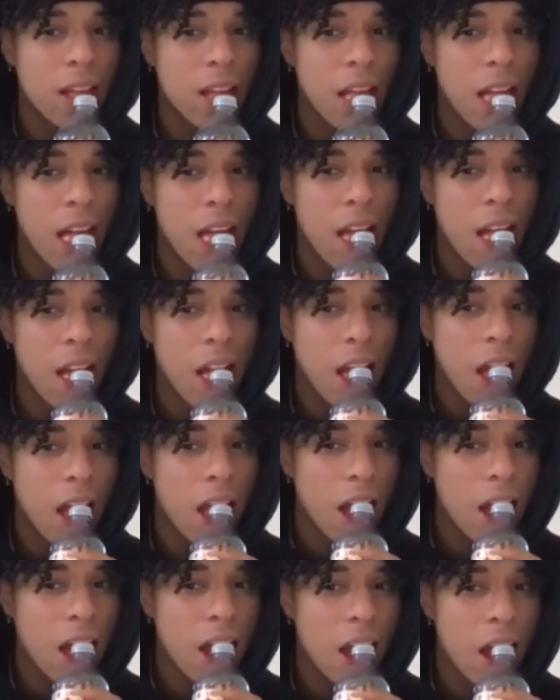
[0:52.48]

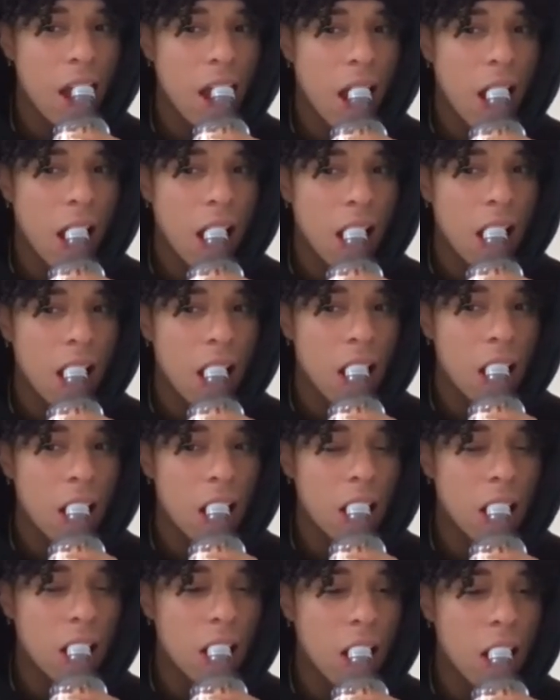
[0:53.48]
[no speech]